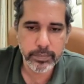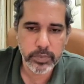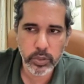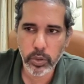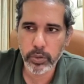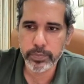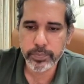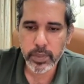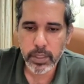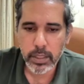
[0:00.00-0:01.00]
So
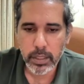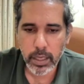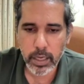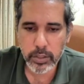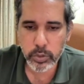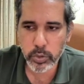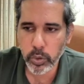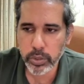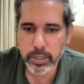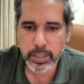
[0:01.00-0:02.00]
you
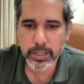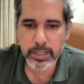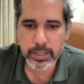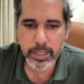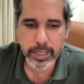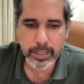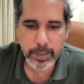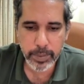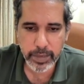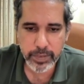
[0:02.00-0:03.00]
don't really end
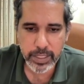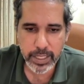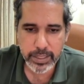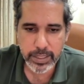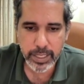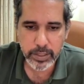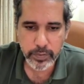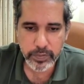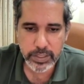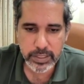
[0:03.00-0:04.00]
up having any kind
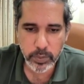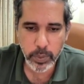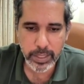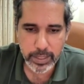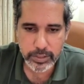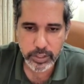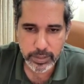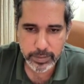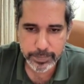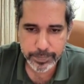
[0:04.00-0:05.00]
of disadvantage
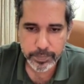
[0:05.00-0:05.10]
here.